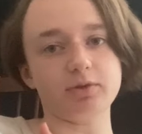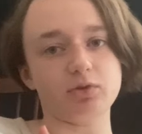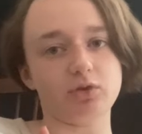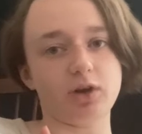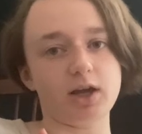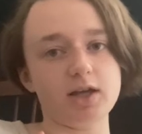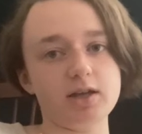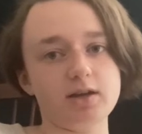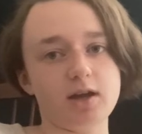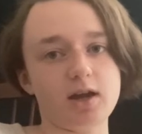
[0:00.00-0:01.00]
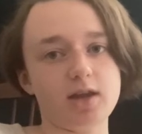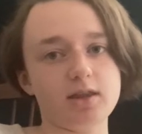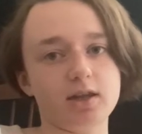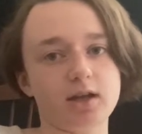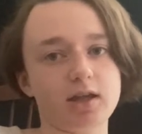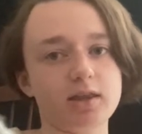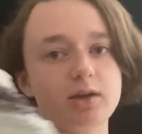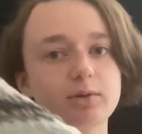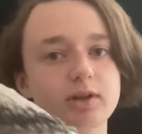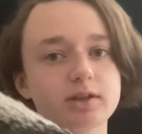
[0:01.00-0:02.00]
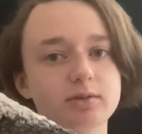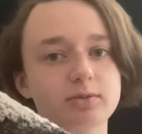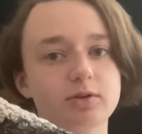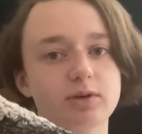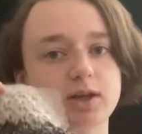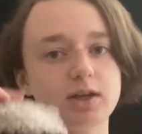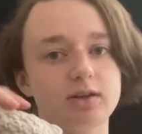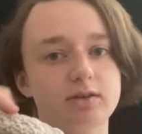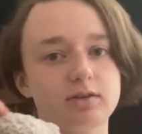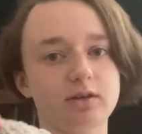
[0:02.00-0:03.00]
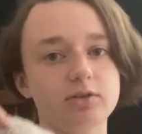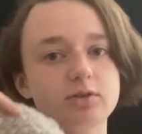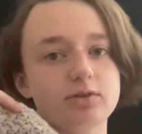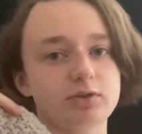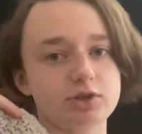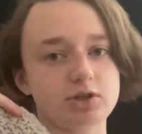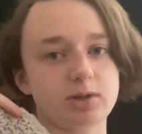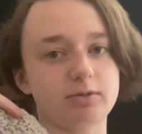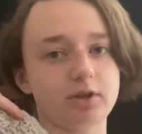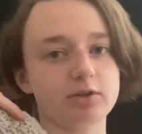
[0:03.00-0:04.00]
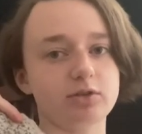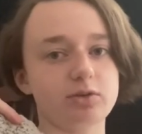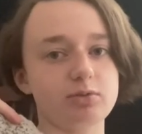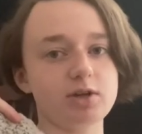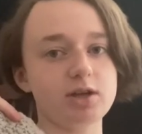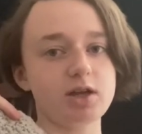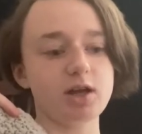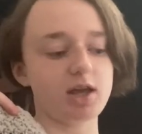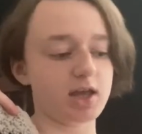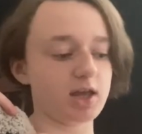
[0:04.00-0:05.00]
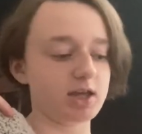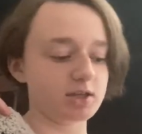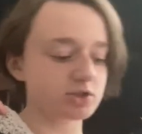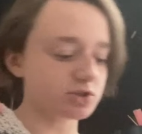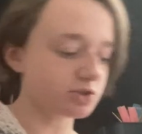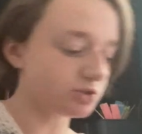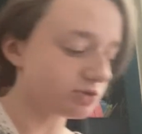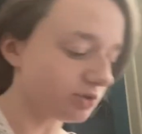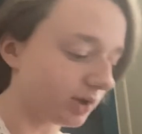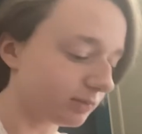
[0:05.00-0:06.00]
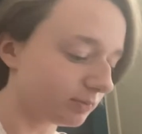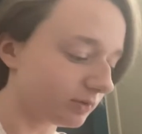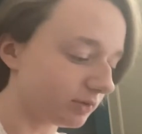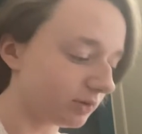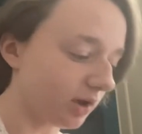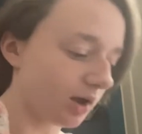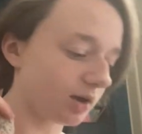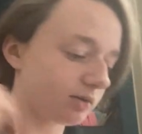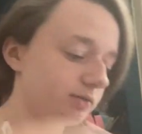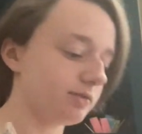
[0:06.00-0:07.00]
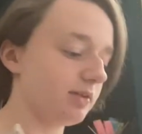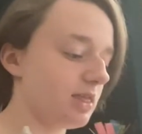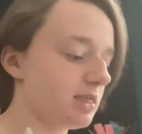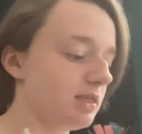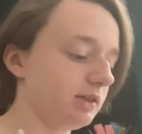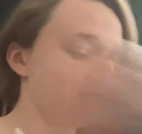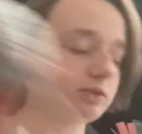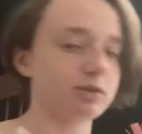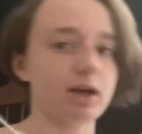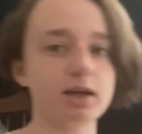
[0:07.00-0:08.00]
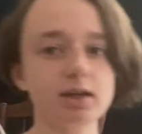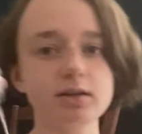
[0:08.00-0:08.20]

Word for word: of gray and then I think what I'll end up doing is I'll do the four stripes. I'll do eight stripes of this gray,